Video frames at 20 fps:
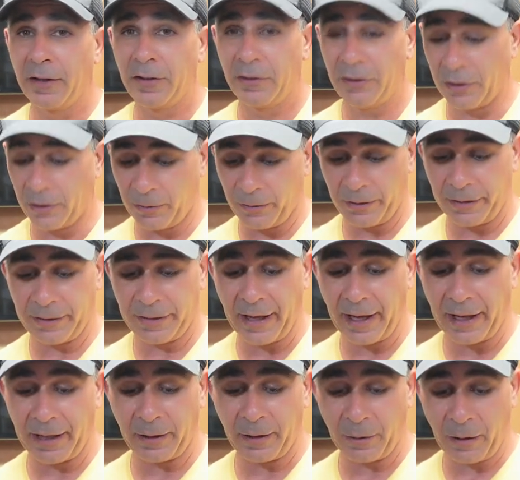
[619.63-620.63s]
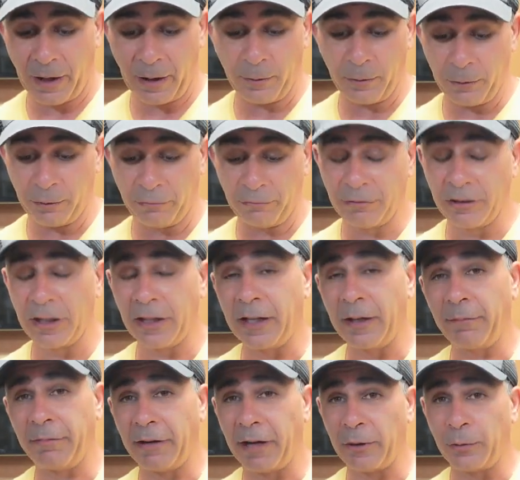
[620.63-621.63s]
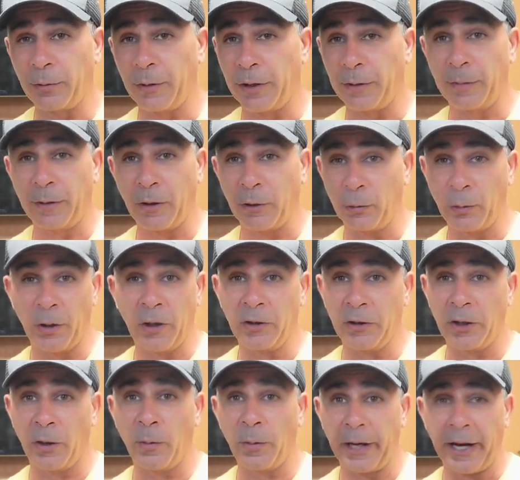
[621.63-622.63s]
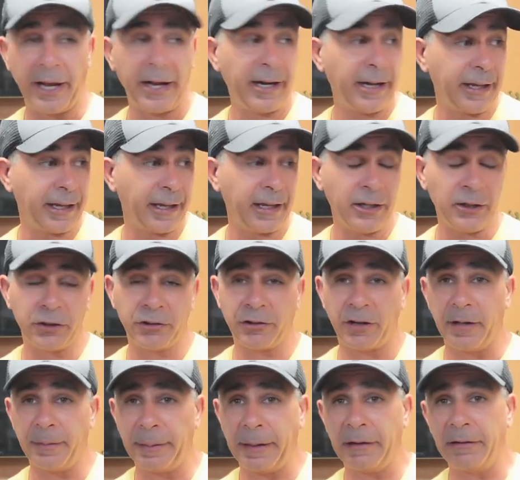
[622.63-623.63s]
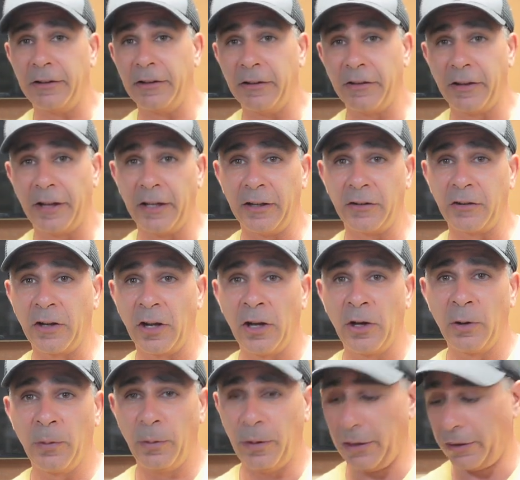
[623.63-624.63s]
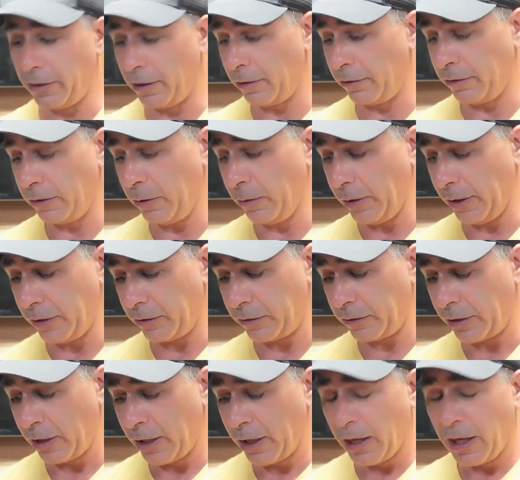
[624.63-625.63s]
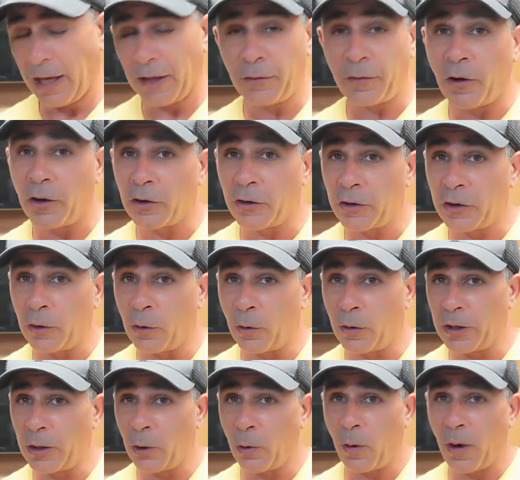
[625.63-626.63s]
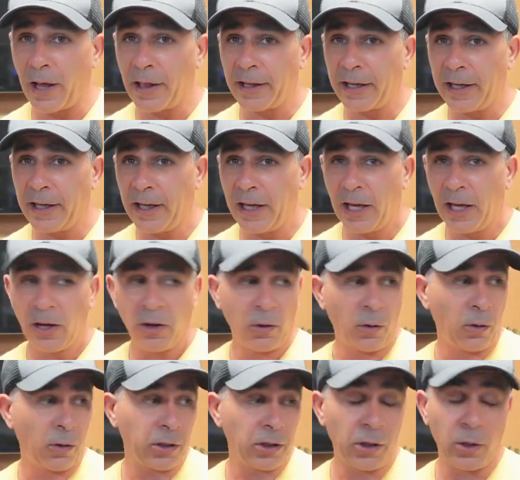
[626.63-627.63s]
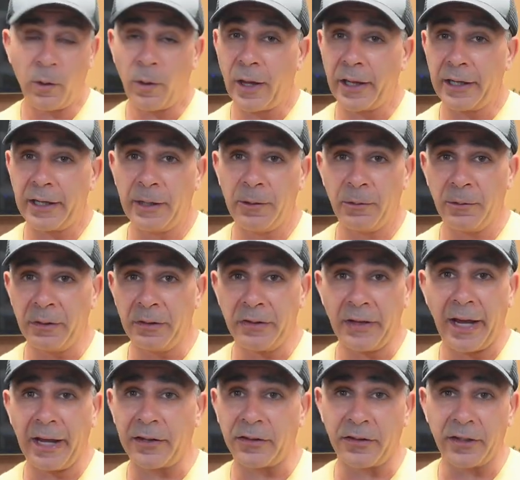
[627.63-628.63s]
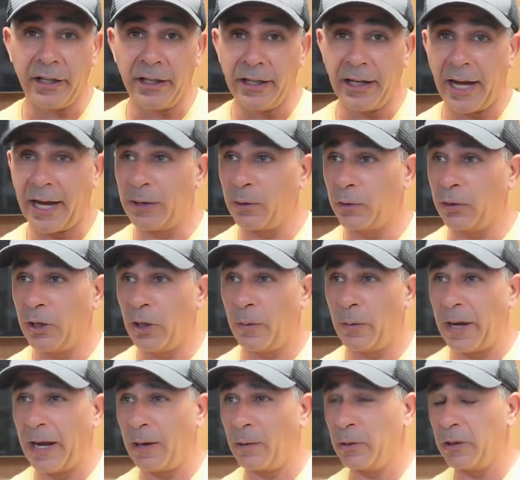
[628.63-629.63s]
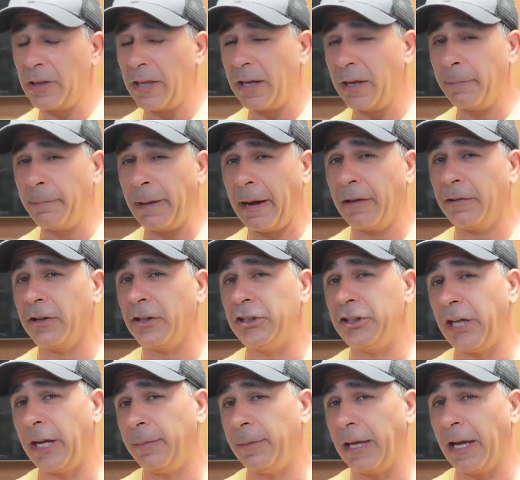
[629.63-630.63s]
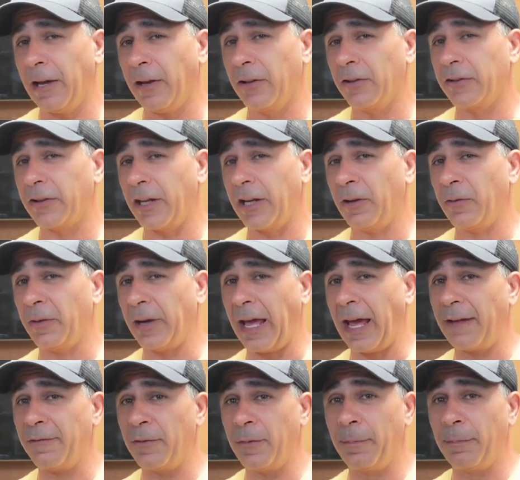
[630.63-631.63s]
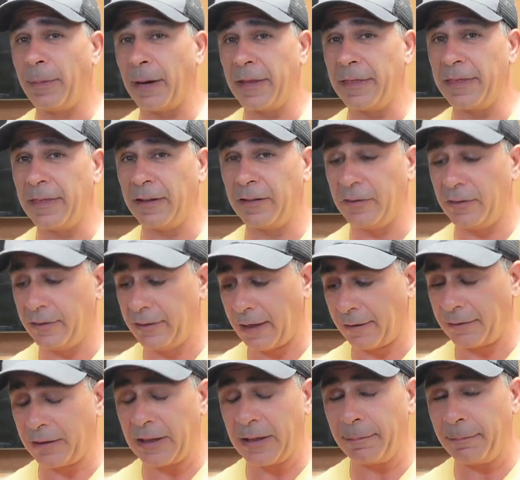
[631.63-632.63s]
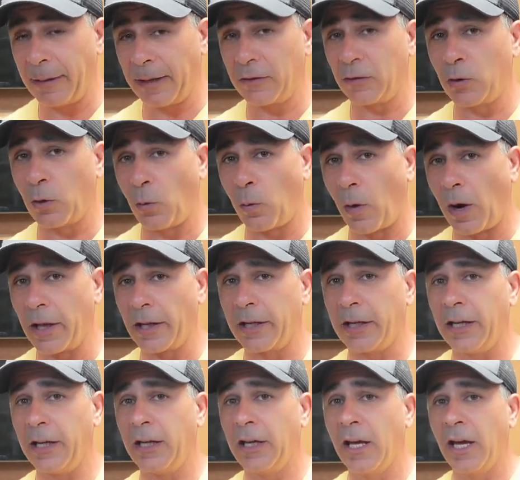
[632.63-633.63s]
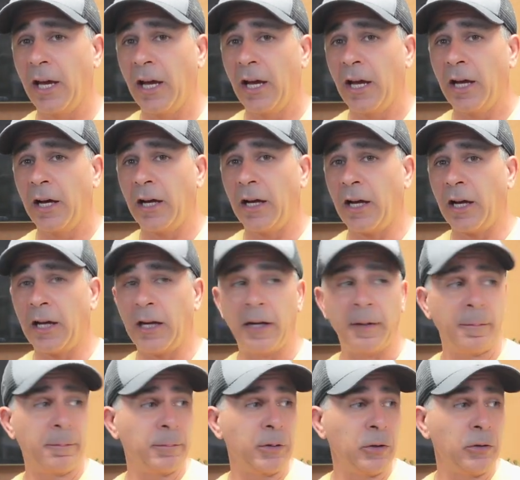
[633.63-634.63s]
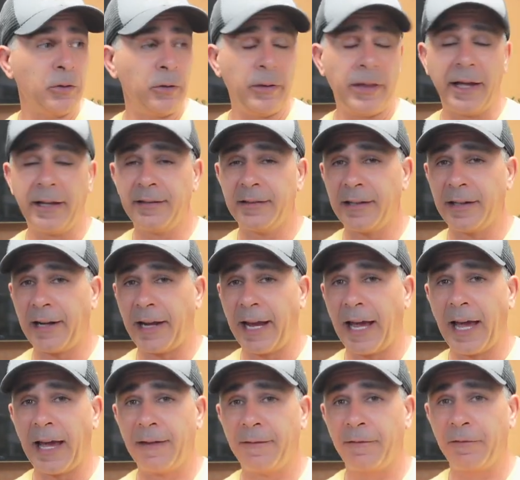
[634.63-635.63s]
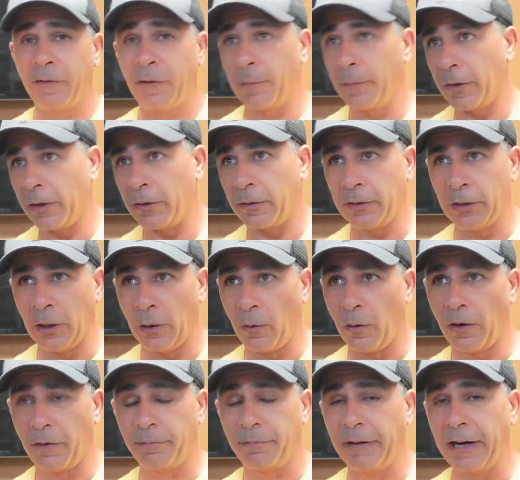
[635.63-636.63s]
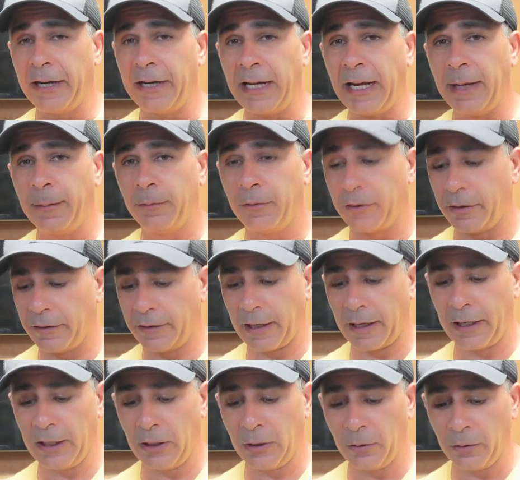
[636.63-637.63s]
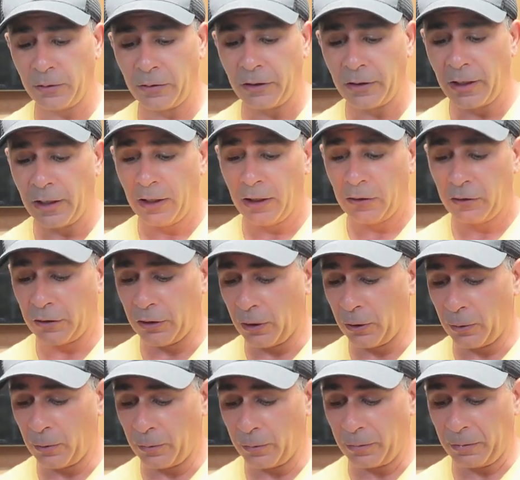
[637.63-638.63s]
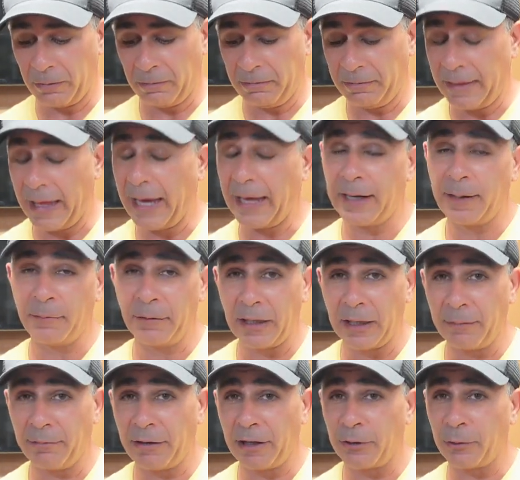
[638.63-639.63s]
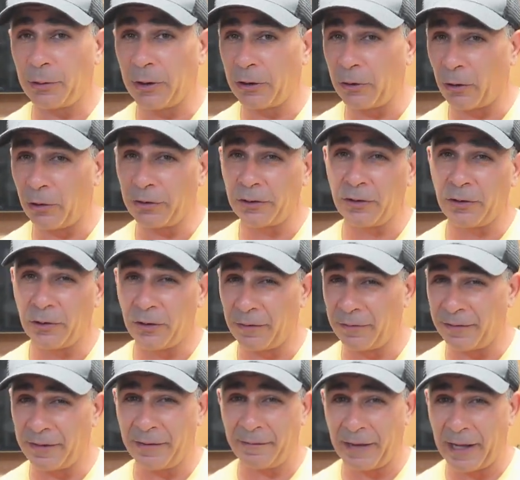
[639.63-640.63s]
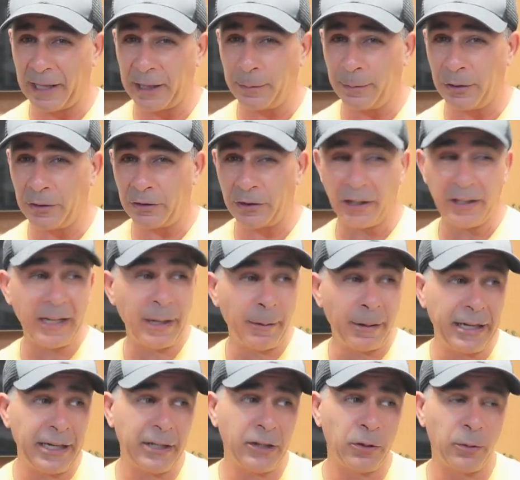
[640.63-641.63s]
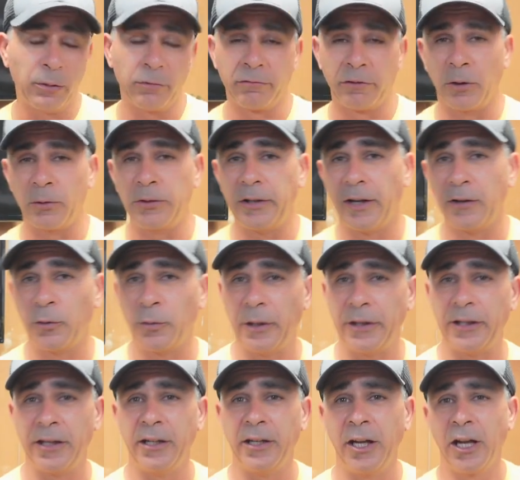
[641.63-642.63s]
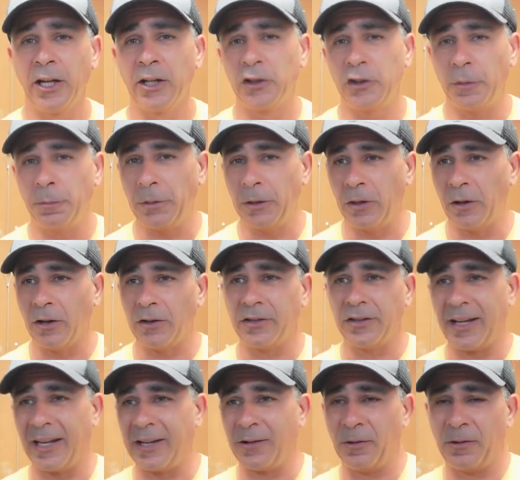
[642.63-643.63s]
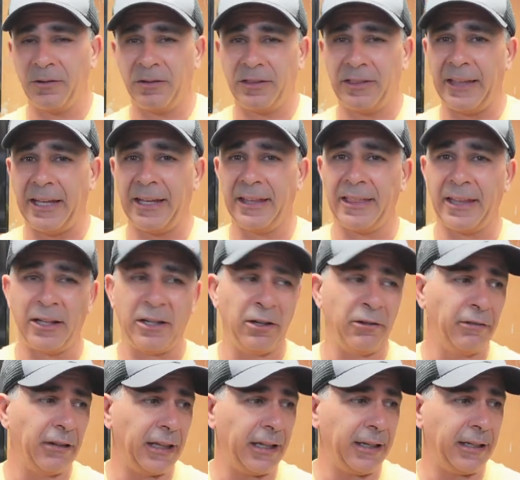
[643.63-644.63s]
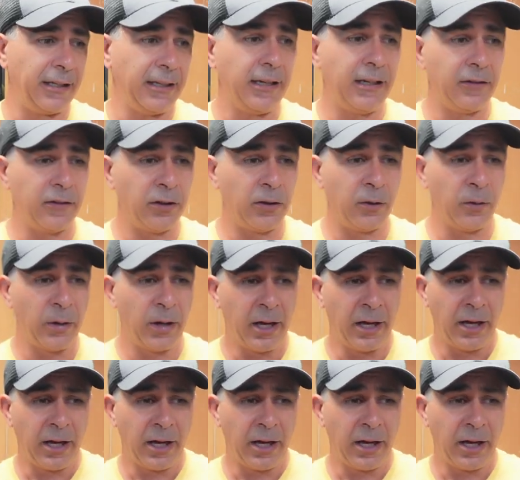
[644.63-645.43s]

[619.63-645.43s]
So that I was really impressed with, because we all know what a headache it is trying to pair these things with other units. As far as audio quality was excellent. I don't know how they compare to JBLs. I don't have them, but this is definitely the best quality Bluetooth headset I have from the off-brand names that I use. So that I'm really impressed with. Also, the volume is good. Now, I didn't do a road test with it just because I don't think that you really need to.